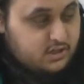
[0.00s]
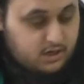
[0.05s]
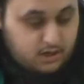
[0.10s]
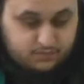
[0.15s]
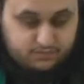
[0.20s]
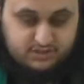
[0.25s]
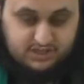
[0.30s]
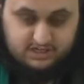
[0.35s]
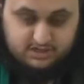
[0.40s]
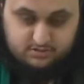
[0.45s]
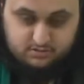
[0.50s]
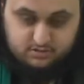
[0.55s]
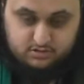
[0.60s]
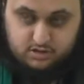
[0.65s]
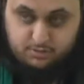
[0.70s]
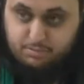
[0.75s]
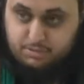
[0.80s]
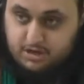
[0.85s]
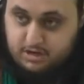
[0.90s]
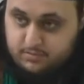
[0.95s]
of that
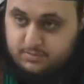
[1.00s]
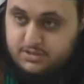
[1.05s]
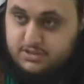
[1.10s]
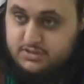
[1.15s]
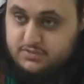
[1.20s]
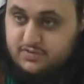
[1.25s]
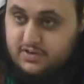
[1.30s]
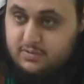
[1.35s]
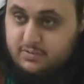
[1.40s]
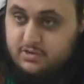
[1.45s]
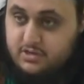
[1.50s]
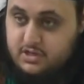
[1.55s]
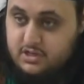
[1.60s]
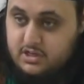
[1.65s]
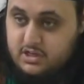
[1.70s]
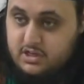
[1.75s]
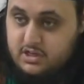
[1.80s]
kapra which he's found,